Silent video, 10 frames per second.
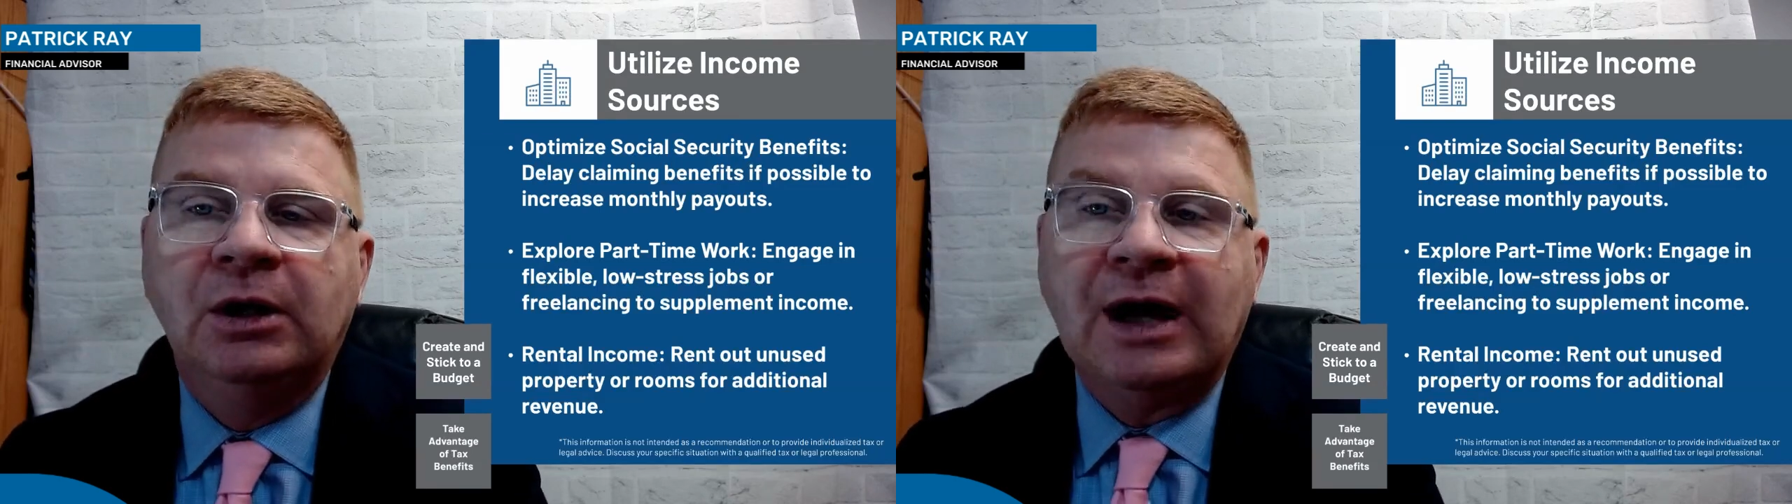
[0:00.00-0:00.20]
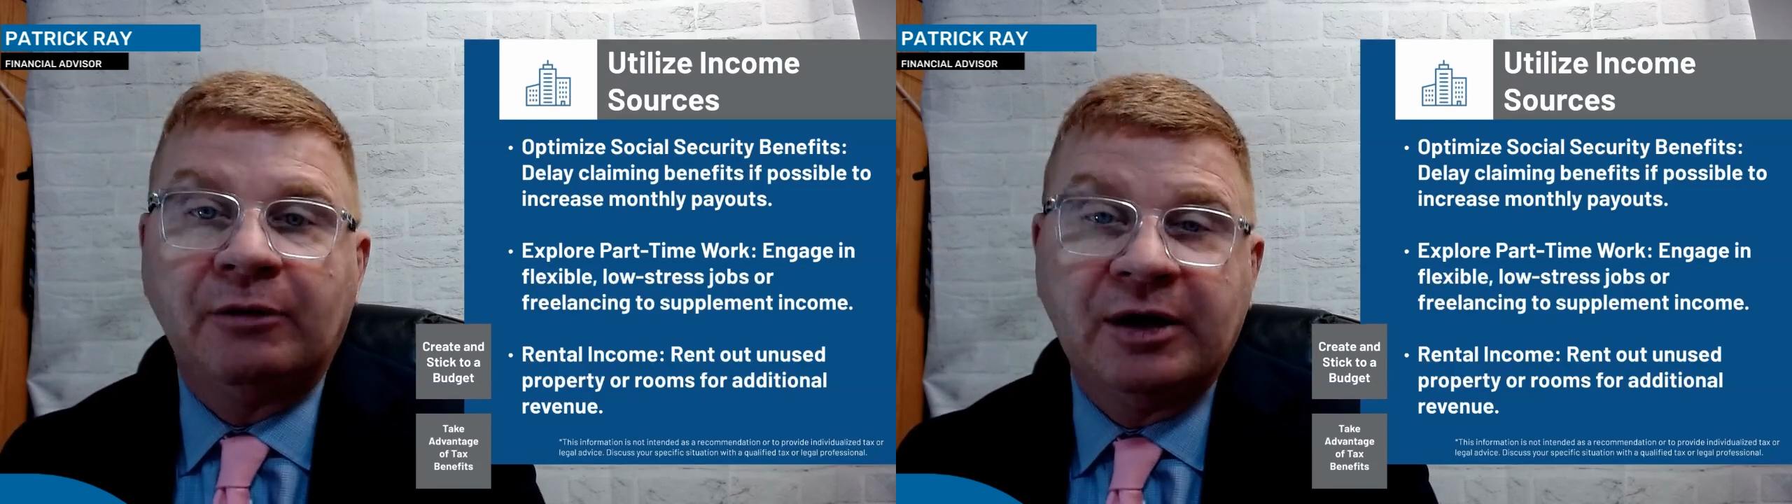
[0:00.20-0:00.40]

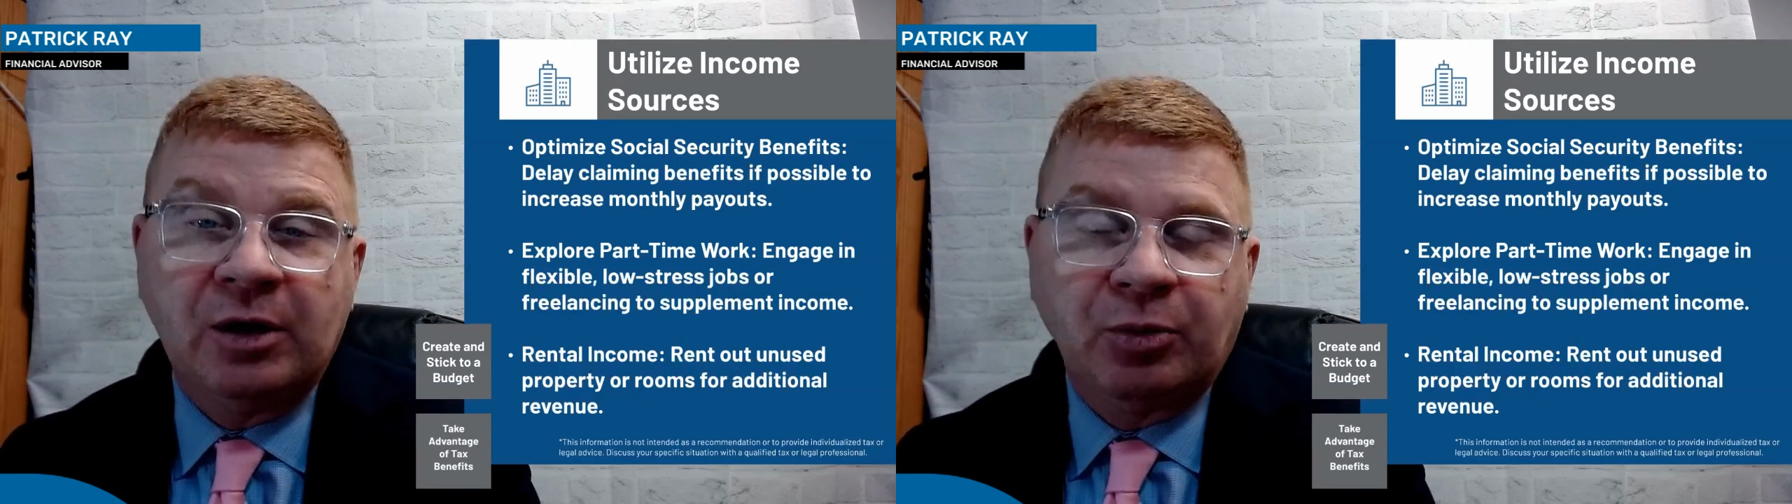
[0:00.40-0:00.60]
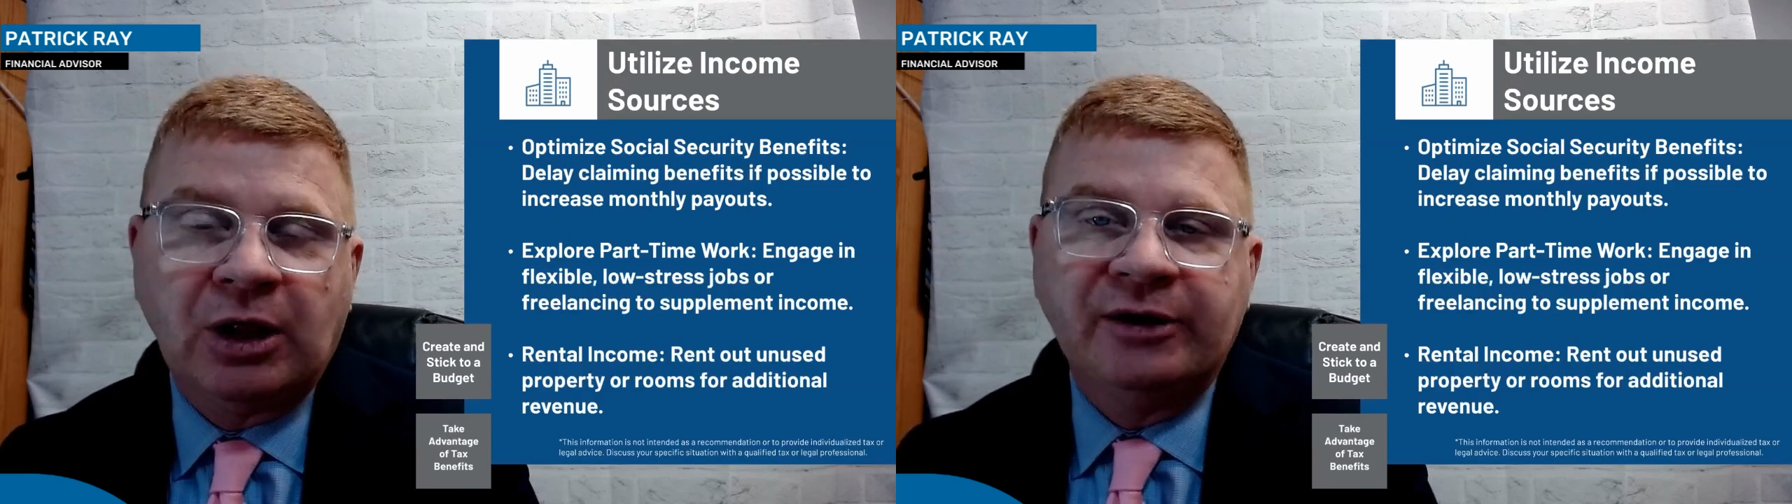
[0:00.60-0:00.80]
how they
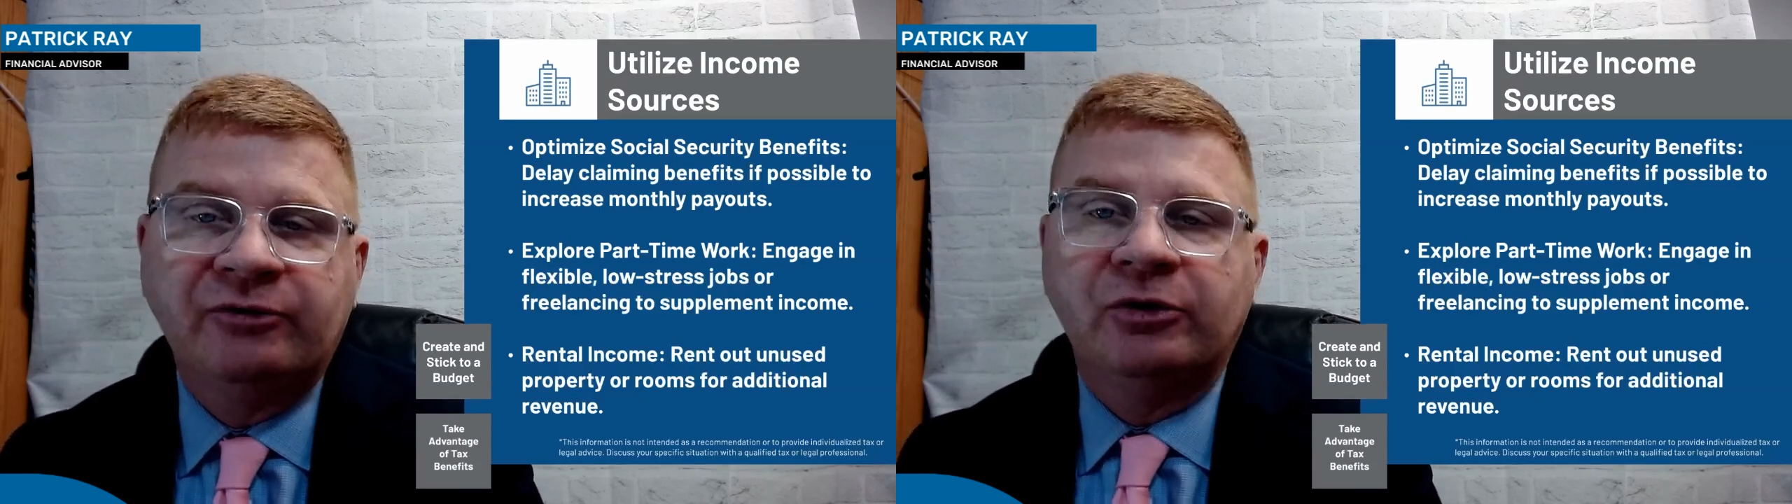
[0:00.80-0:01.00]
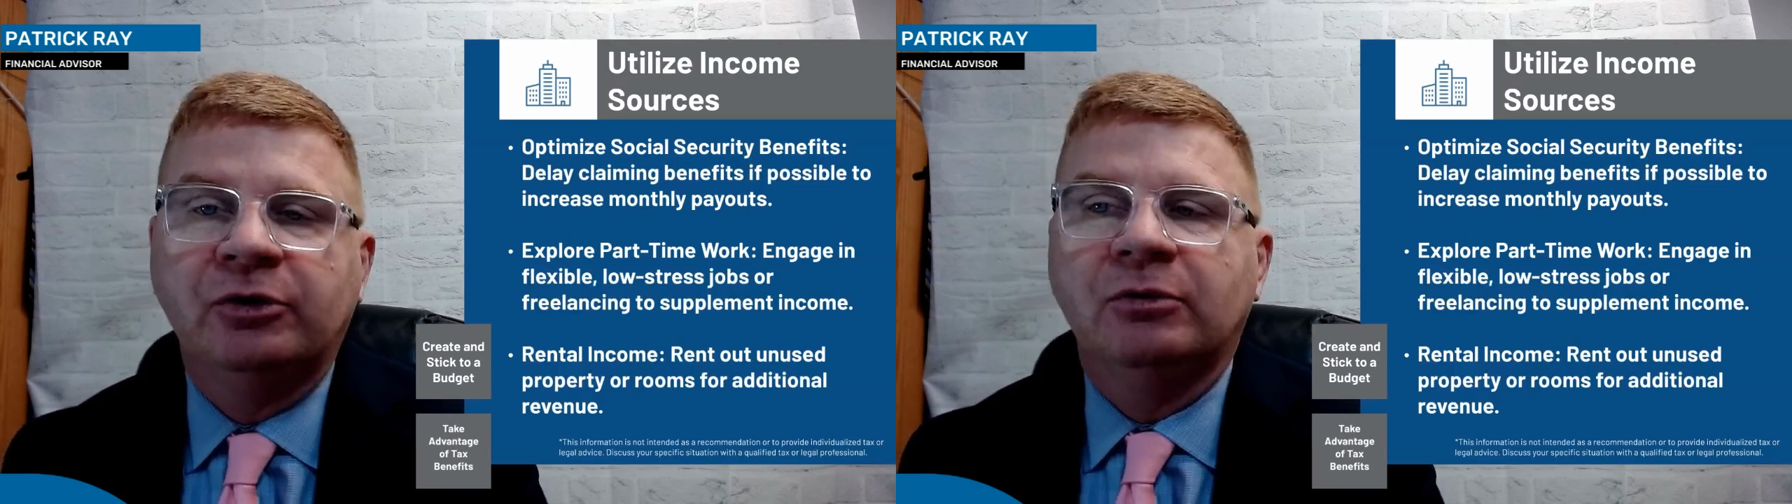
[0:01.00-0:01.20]
apply
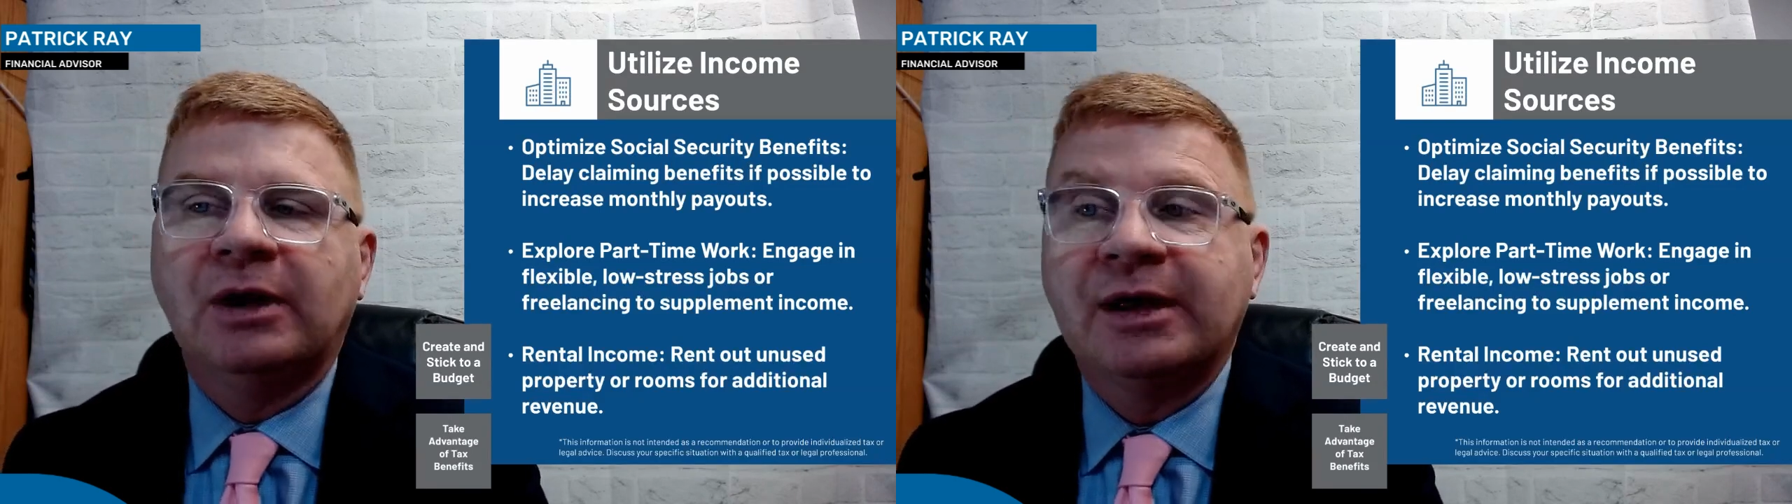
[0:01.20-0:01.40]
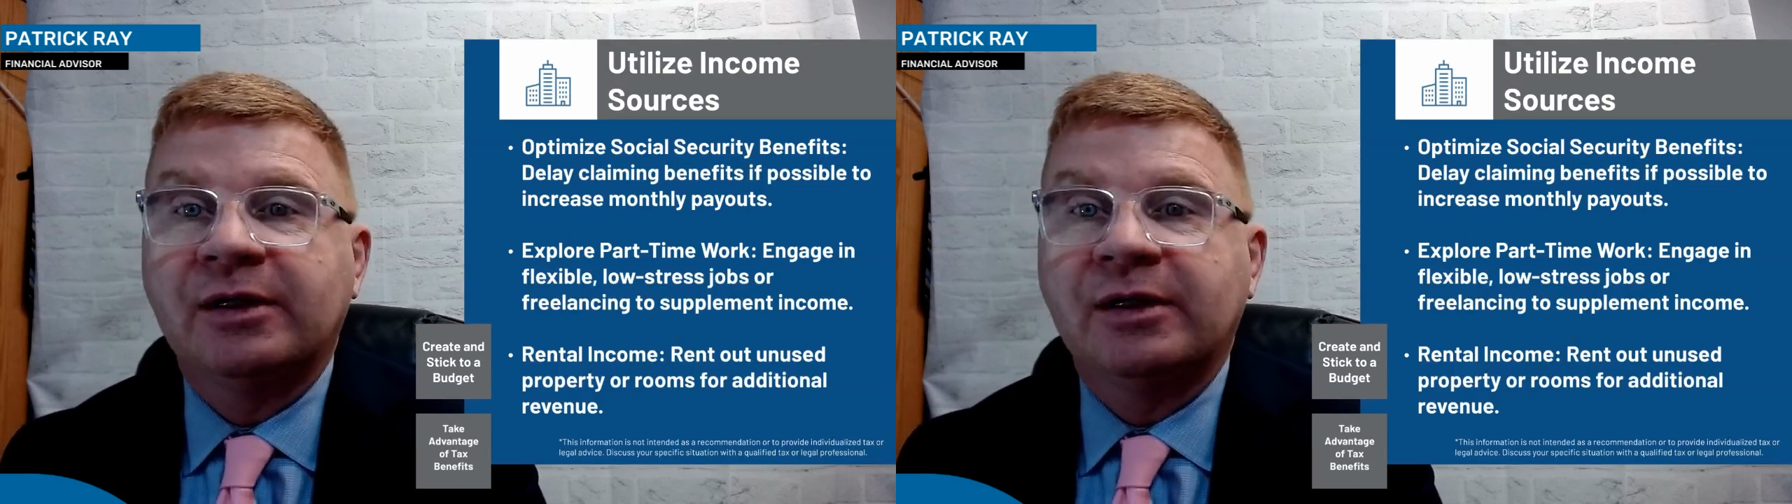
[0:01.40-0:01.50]
to you,